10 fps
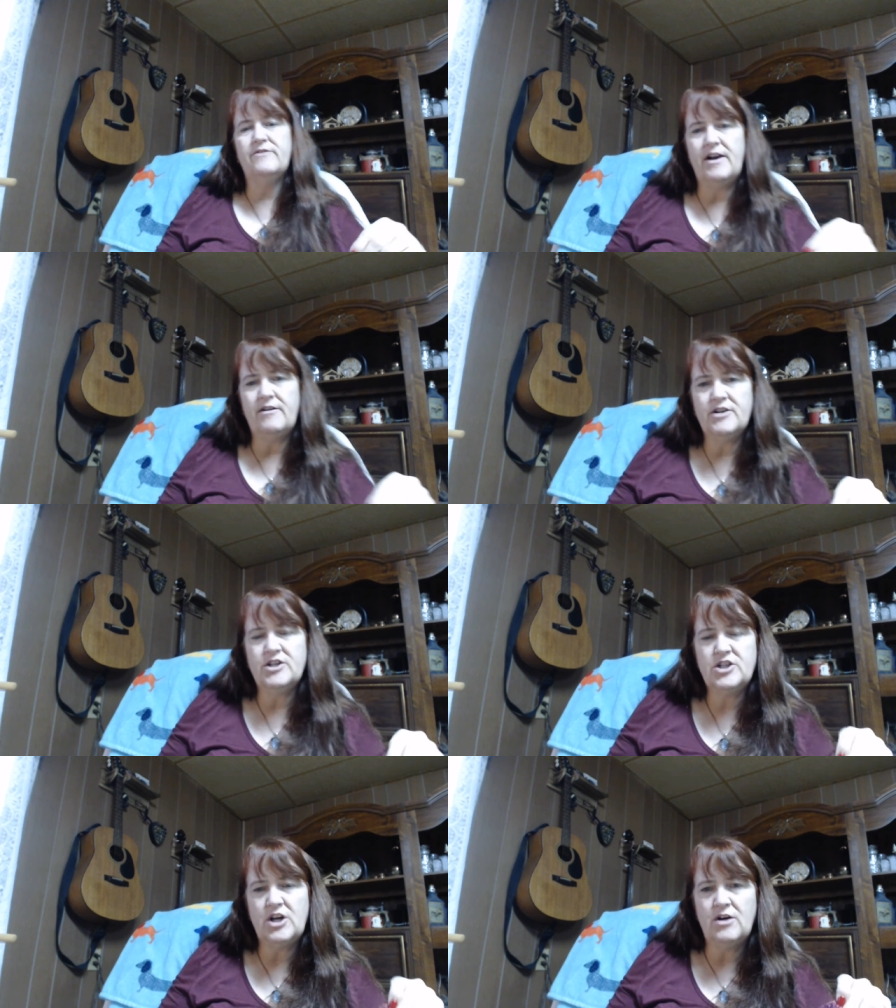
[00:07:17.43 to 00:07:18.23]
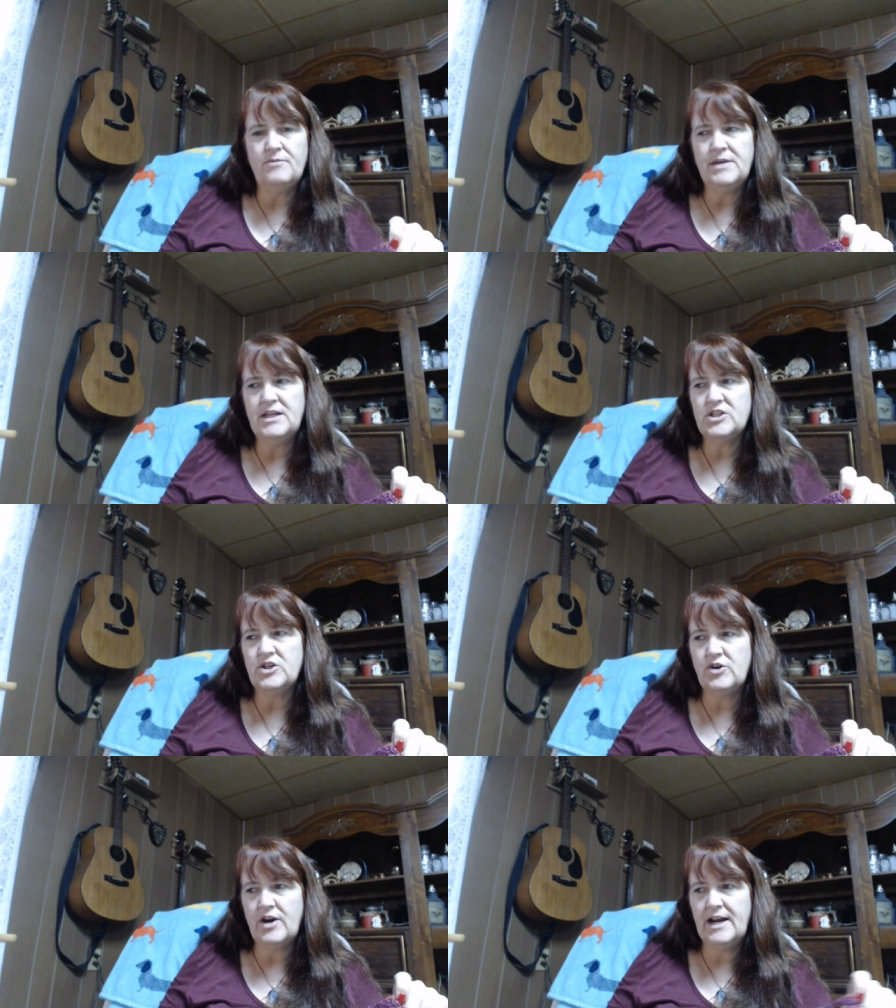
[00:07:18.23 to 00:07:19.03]
virus shawl meets
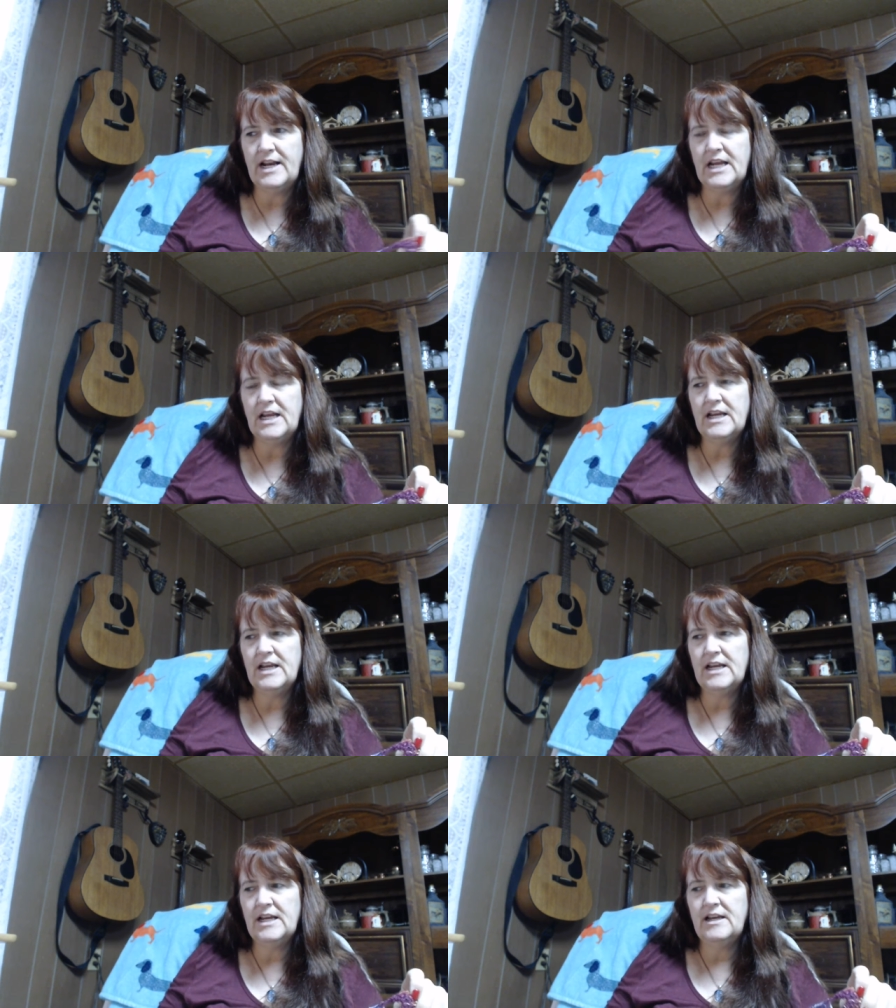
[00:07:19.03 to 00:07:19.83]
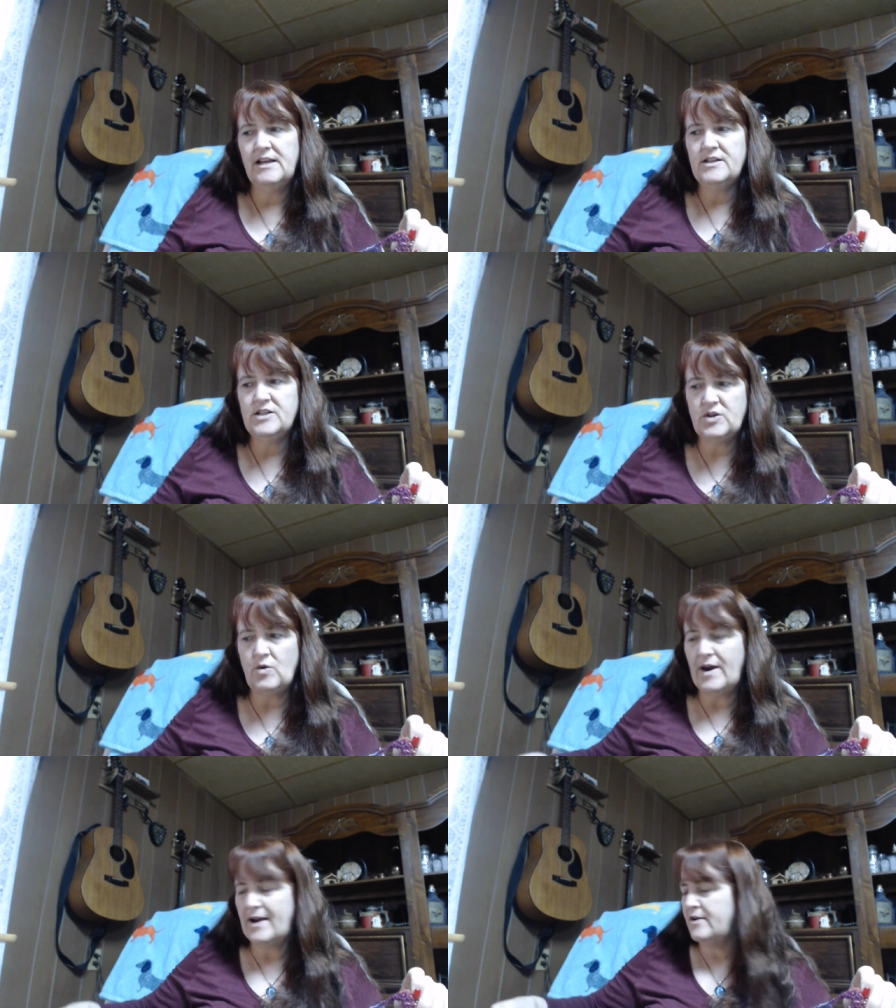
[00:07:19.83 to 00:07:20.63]
granny
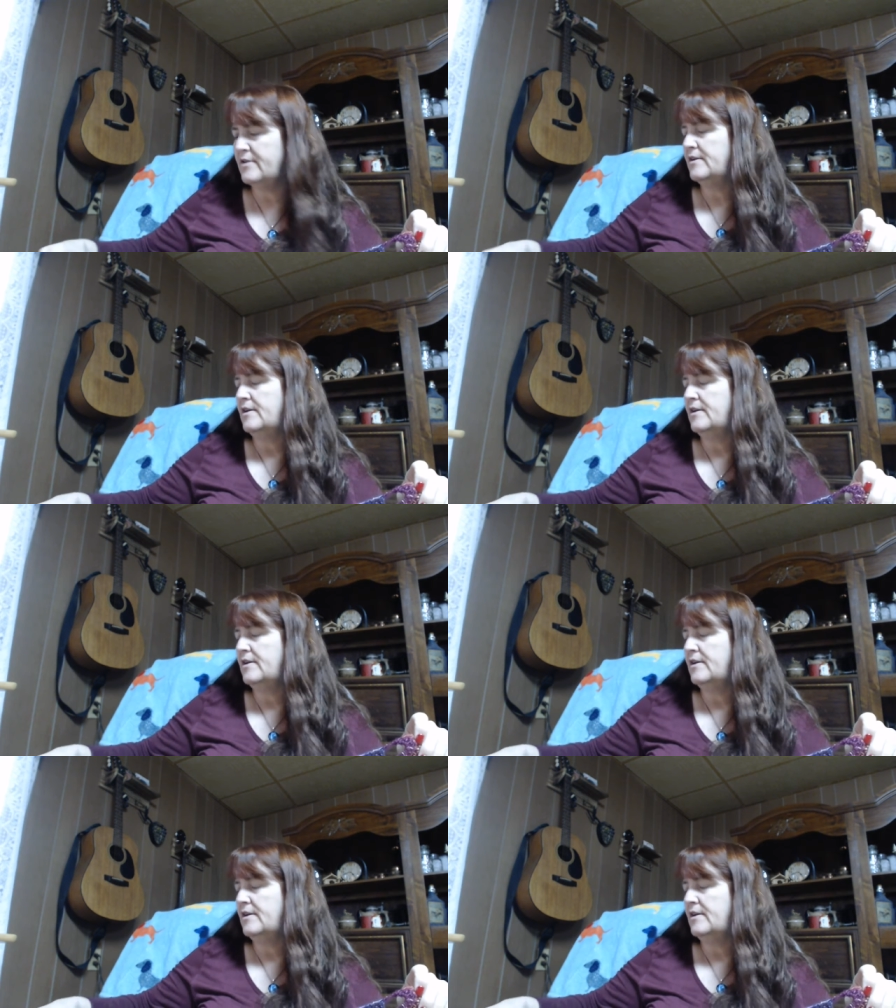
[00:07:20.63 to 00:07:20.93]
square,